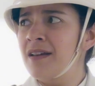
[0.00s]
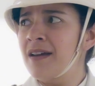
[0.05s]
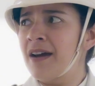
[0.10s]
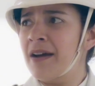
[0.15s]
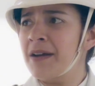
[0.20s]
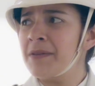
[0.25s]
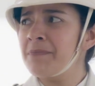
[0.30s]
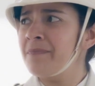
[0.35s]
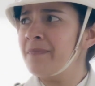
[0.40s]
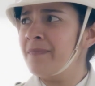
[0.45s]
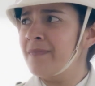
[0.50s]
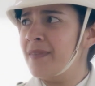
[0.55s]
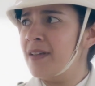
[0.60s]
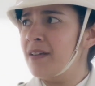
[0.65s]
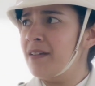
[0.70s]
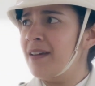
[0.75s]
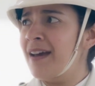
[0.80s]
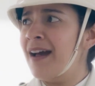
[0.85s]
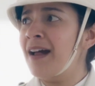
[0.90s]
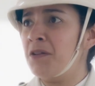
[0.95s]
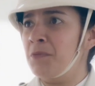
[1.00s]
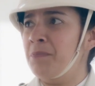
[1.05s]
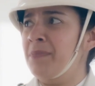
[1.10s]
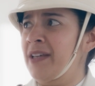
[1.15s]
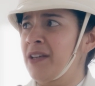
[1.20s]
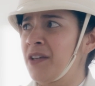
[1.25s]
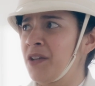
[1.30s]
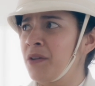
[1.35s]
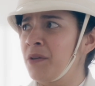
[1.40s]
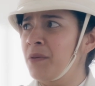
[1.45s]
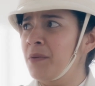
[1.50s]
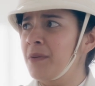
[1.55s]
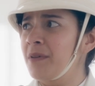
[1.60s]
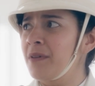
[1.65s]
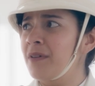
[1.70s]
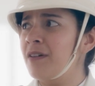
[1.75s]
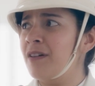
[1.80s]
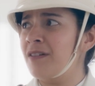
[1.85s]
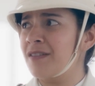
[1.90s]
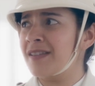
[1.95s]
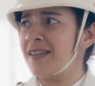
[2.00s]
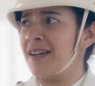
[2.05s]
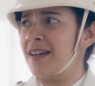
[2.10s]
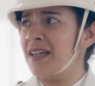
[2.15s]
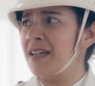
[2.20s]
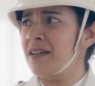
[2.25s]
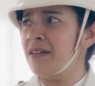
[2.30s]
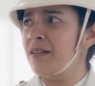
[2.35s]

I'm helping you, aren't I?